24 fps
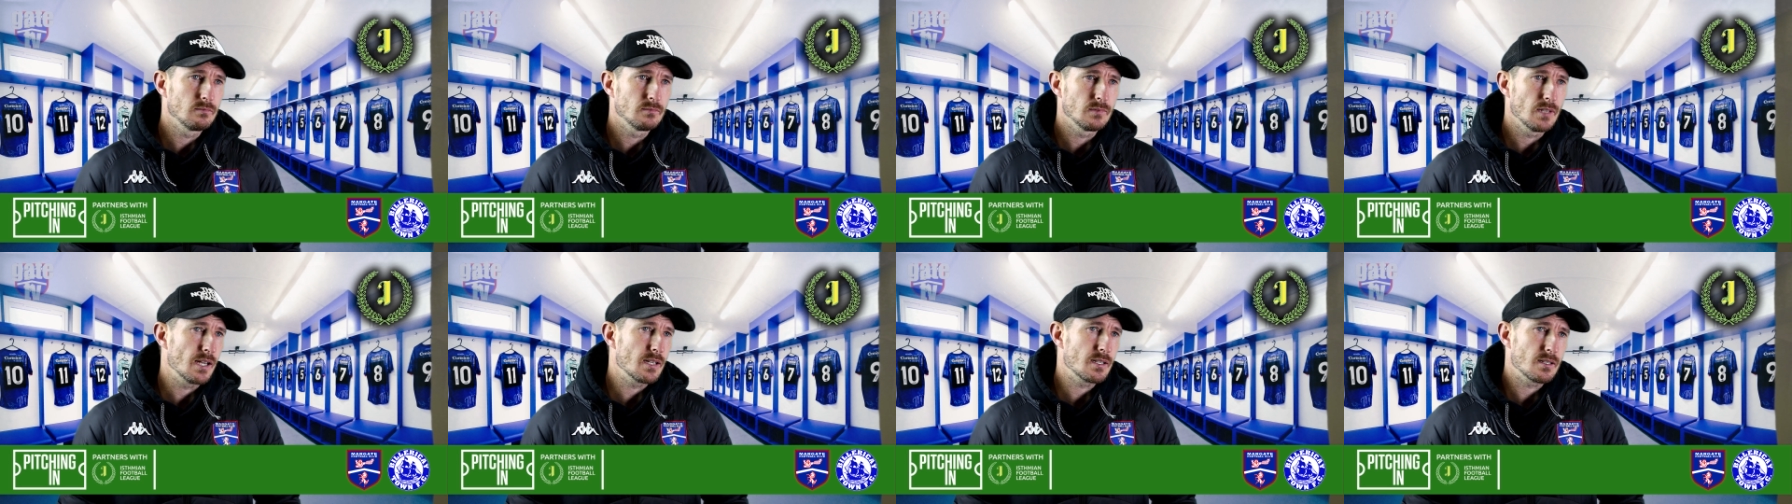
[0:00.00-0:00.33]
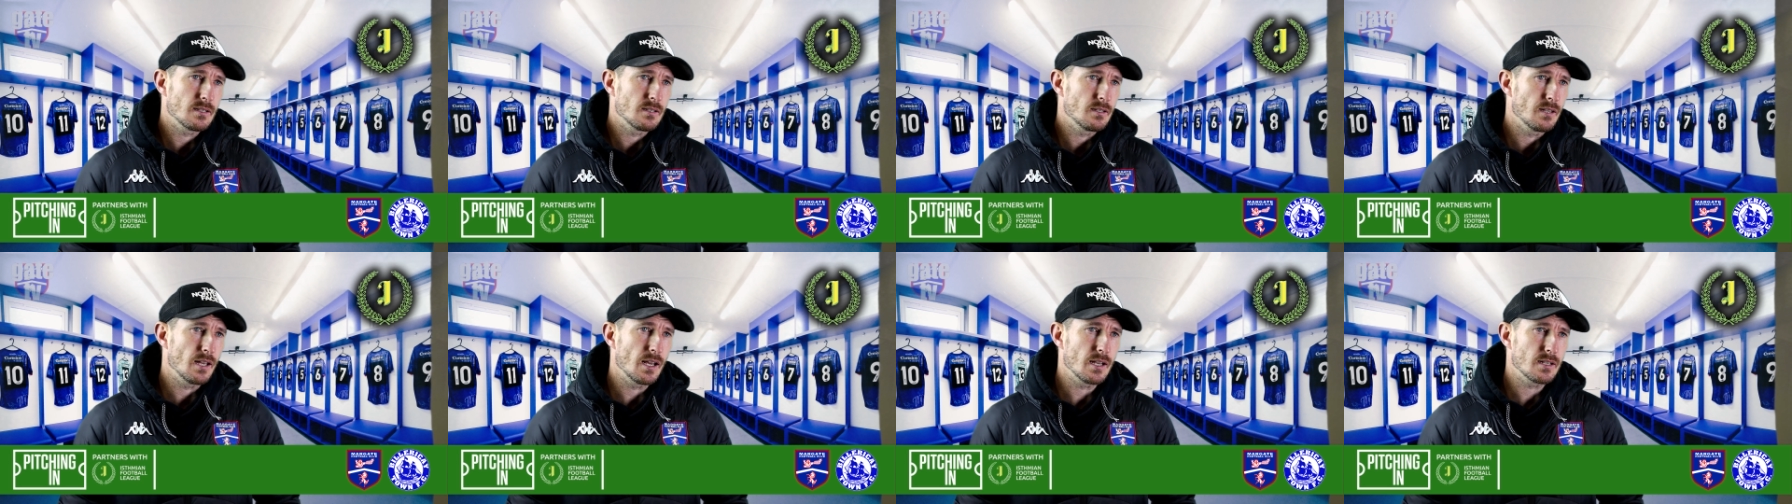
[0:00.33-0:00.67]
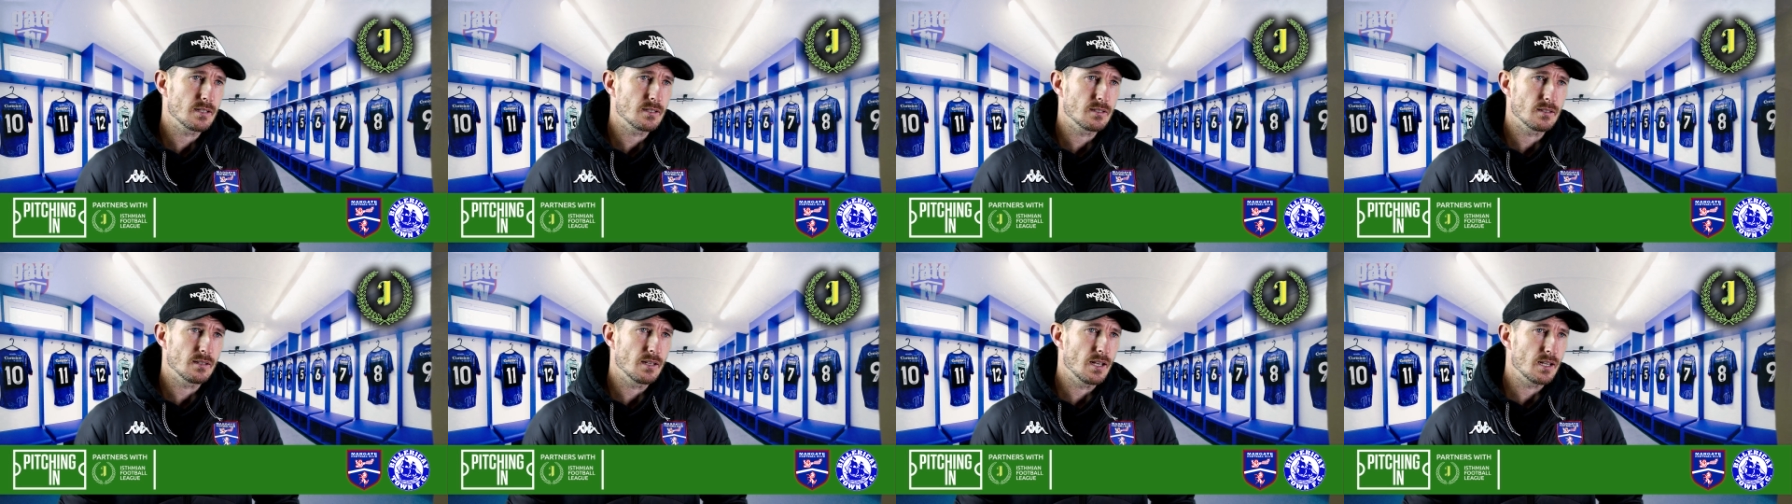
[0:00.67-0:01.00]
That's
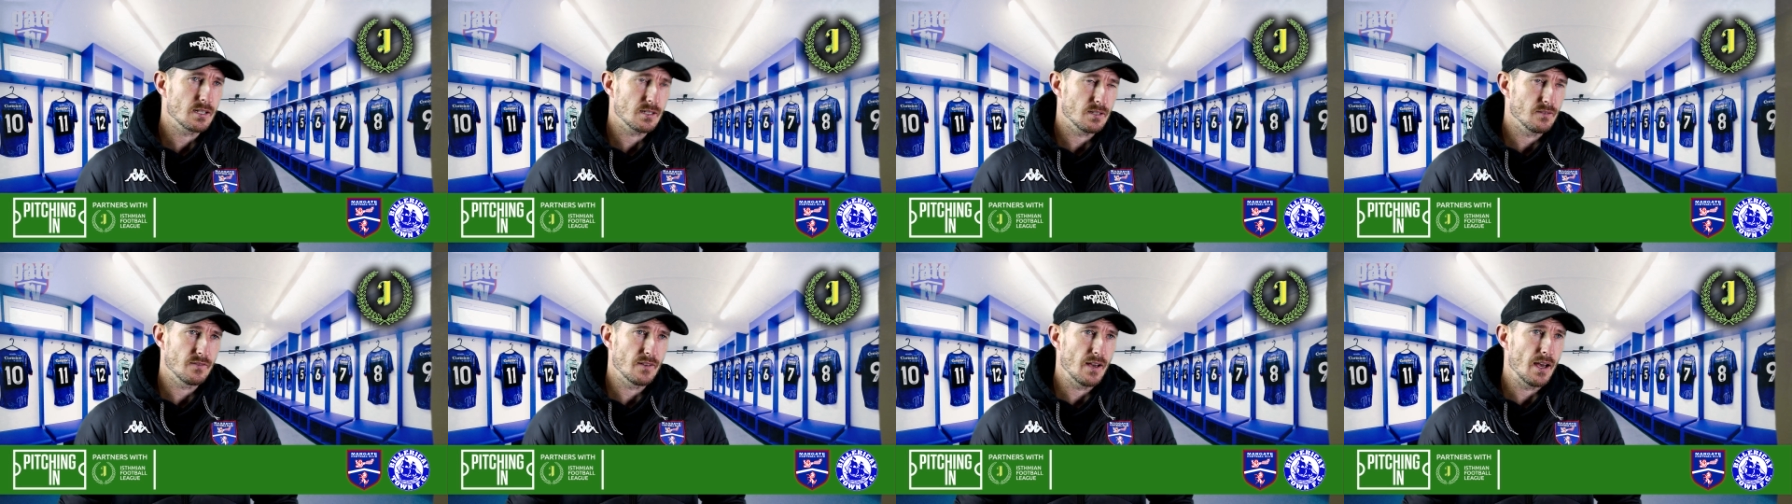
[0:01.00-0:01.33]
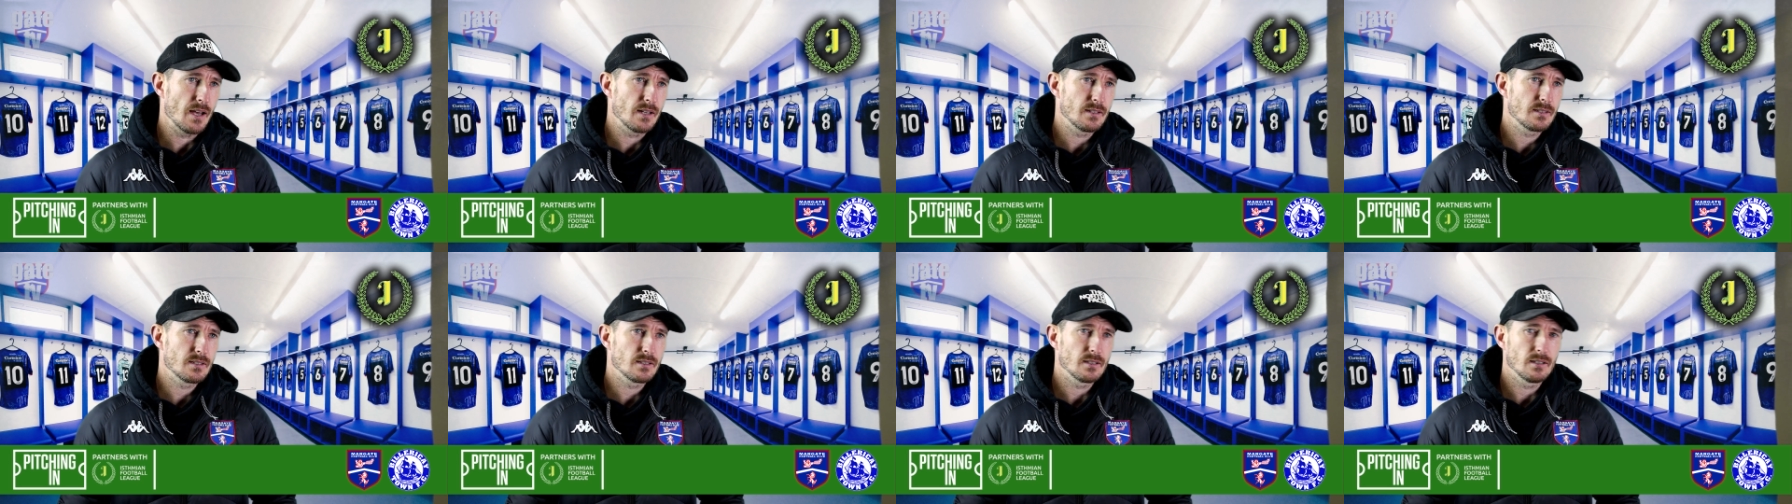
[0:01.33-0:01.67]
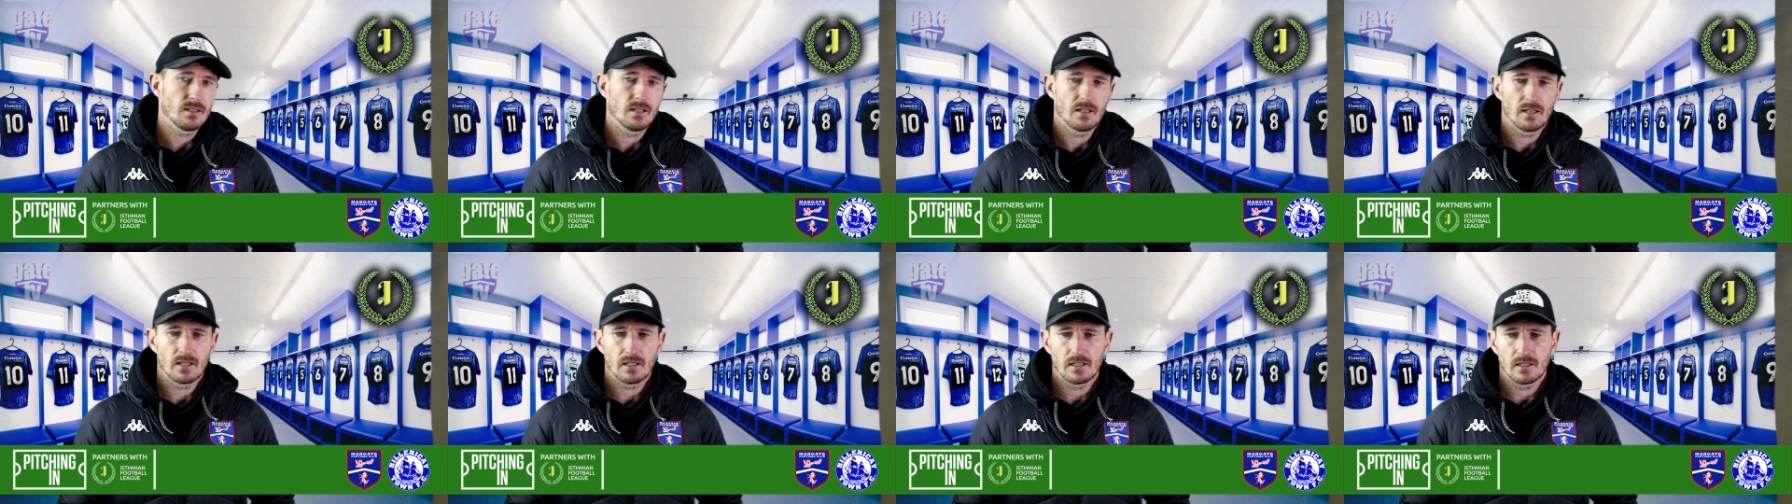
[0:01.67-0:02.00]
that's that's a fact.
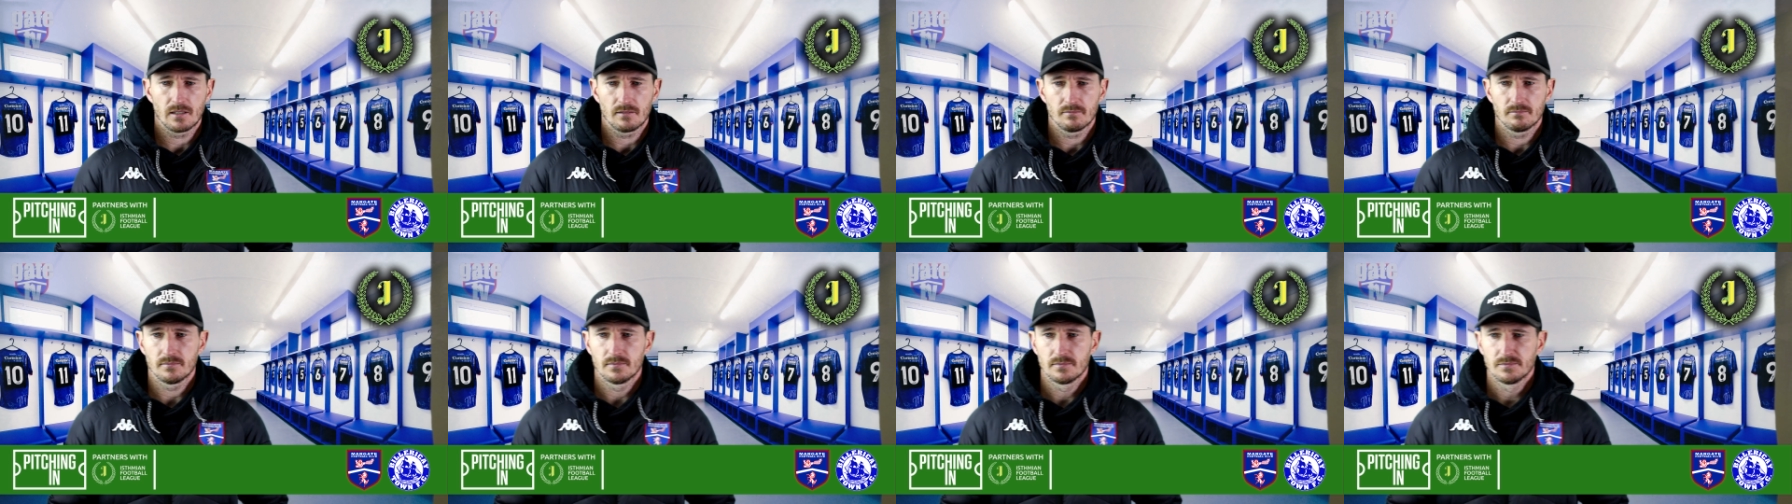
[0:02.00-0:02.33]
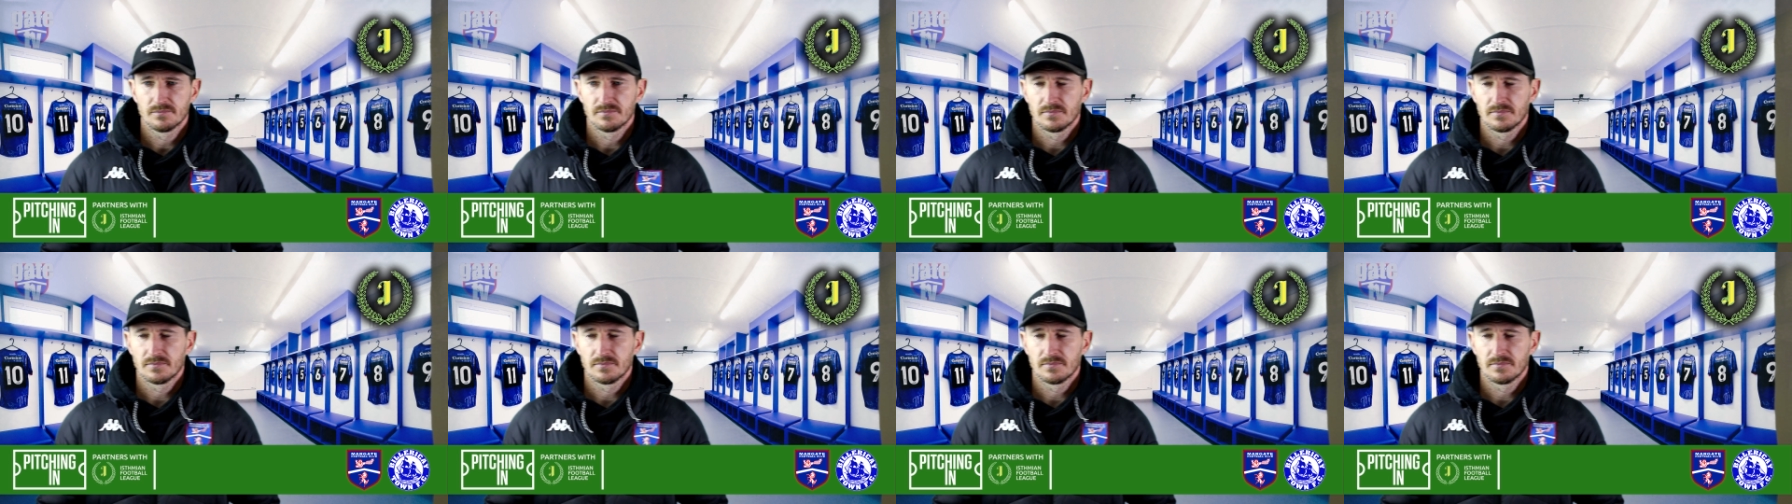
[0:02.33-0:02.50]
Um,